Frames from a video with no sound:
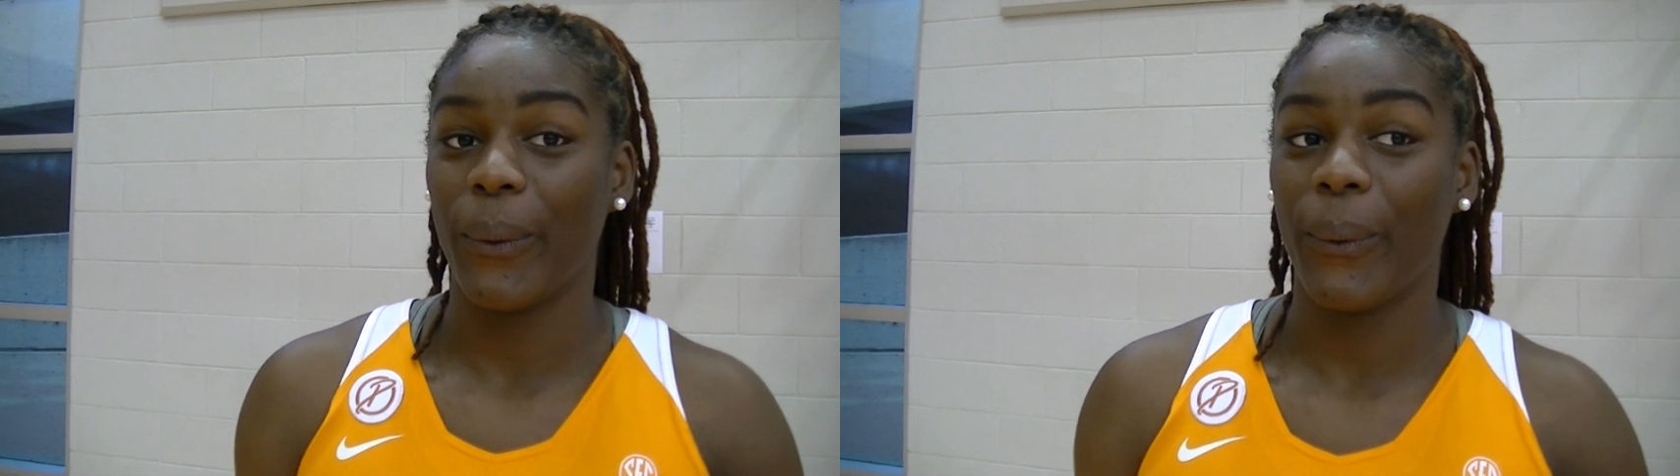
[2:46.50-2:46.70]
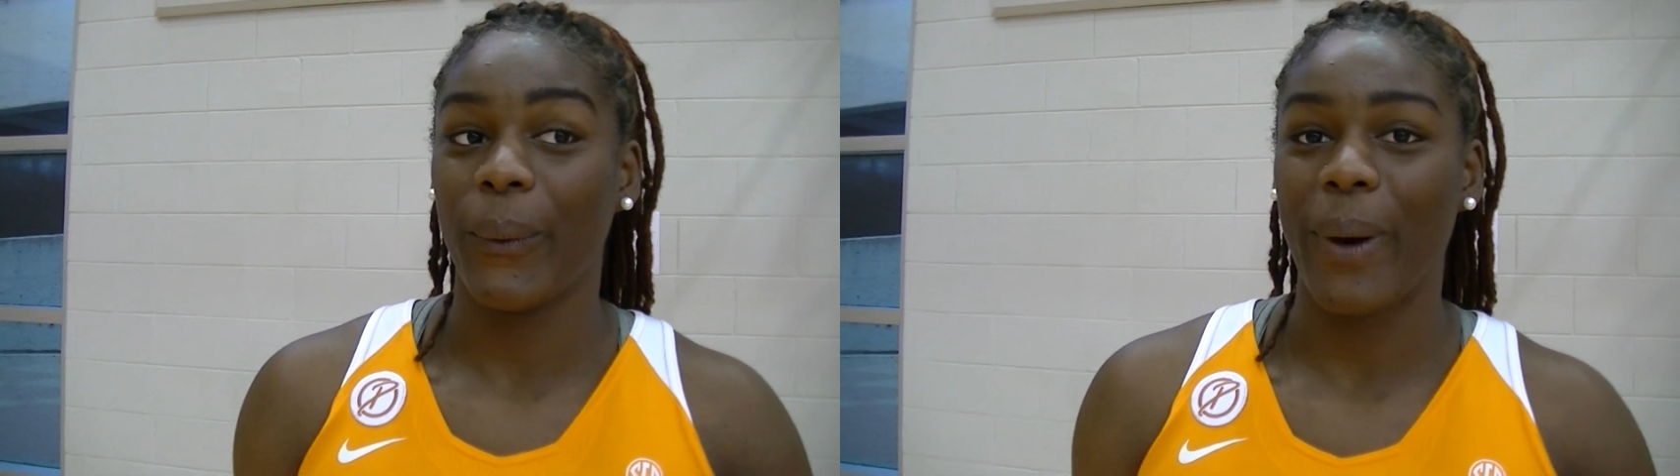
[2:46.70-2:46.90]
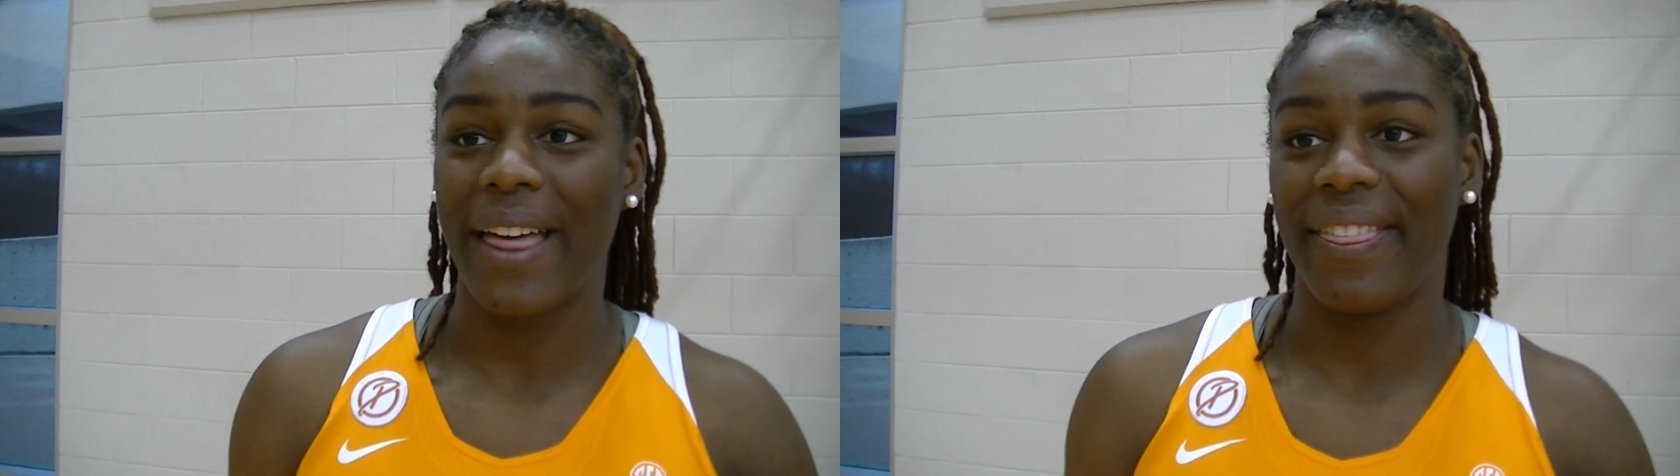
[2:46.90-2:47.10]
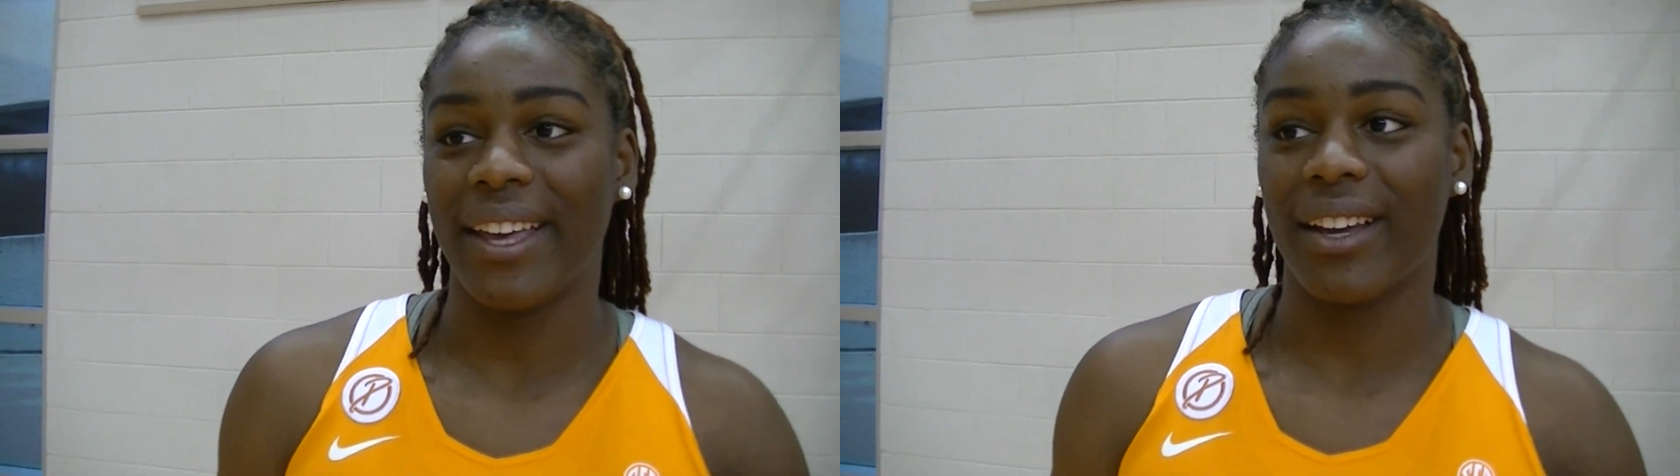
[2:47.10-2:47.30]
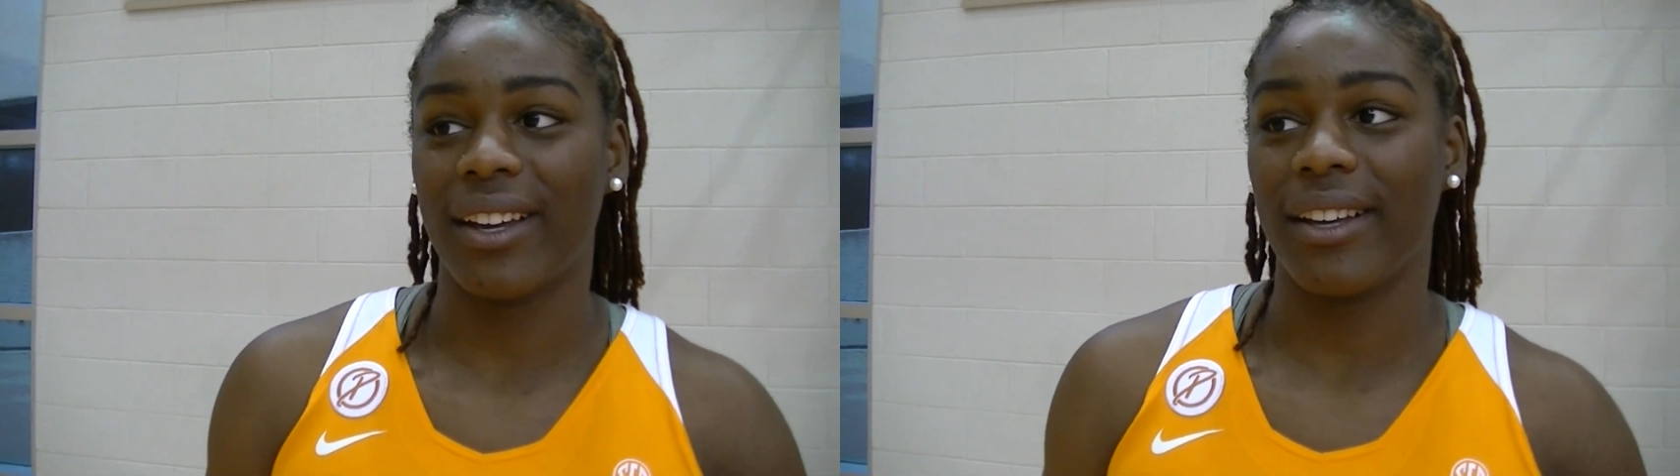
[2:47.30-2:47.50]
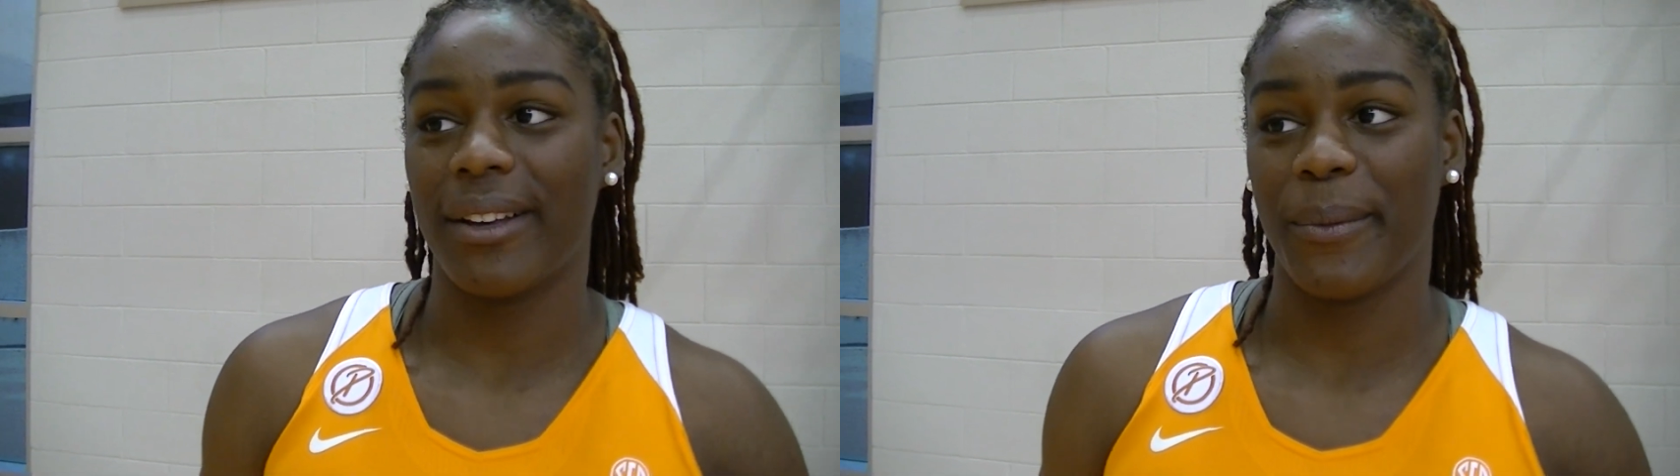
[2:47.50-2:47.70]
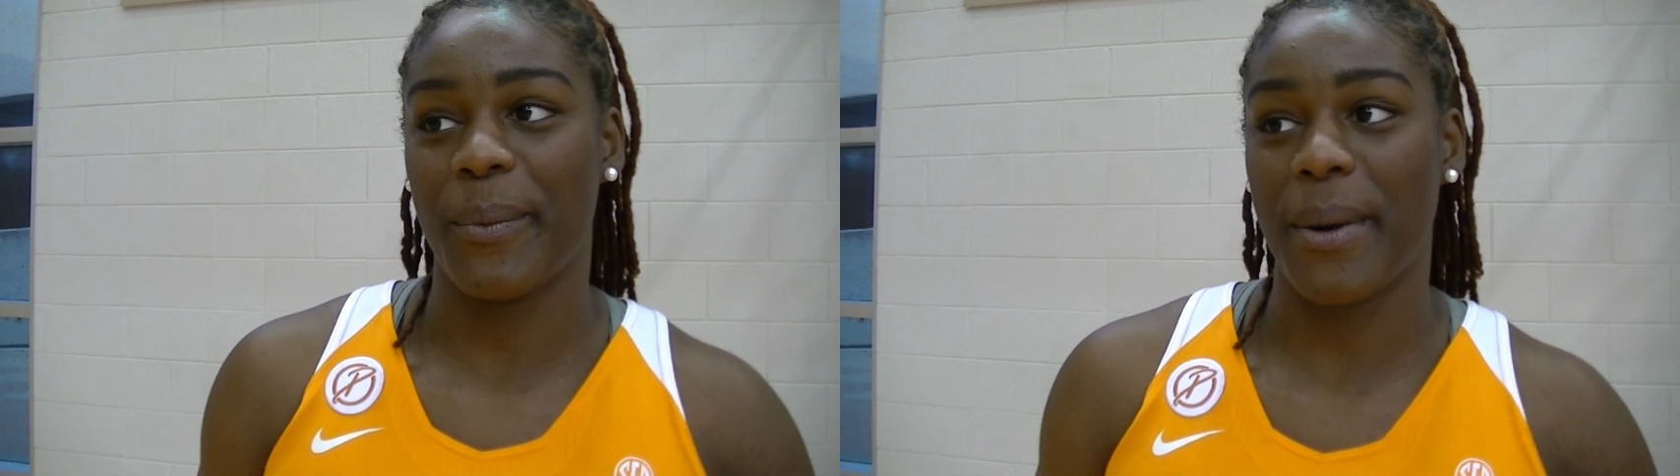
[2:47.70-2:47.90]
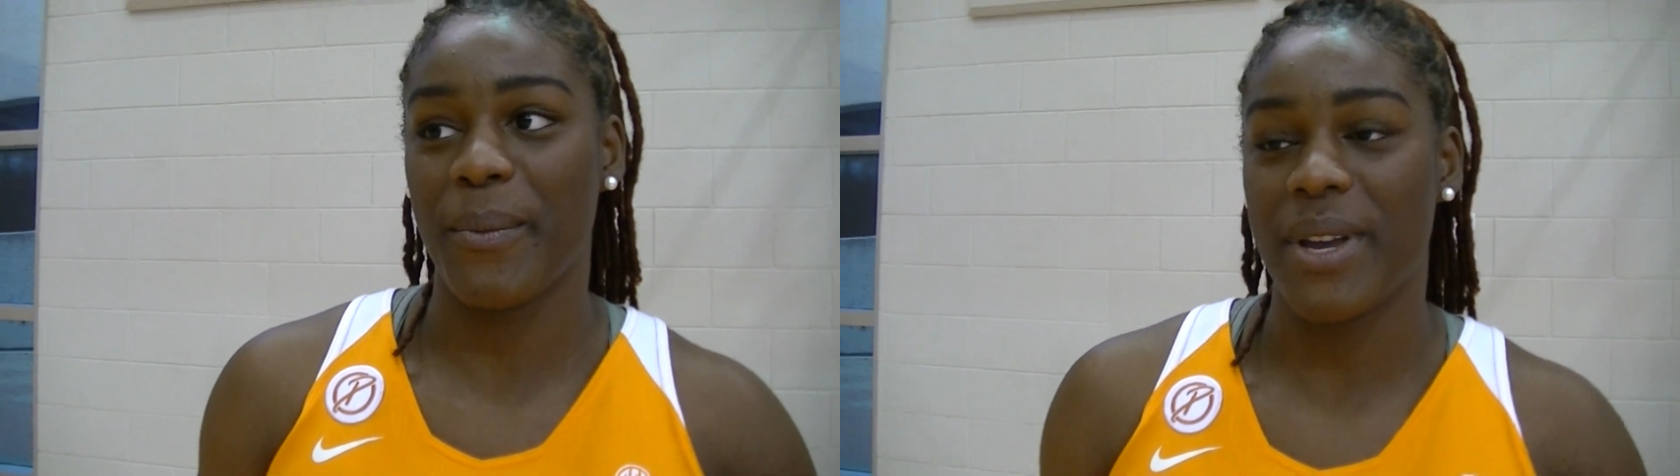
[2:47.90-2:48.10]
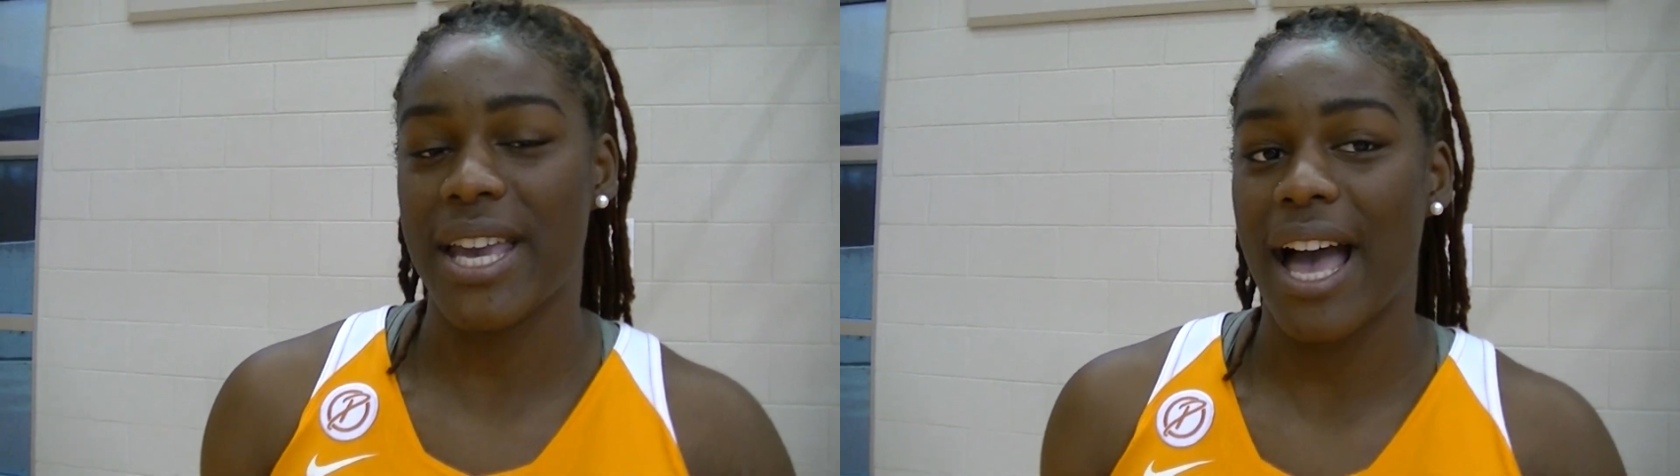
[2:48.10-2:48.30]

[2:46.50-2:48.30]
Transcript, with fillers: Oh, I think when we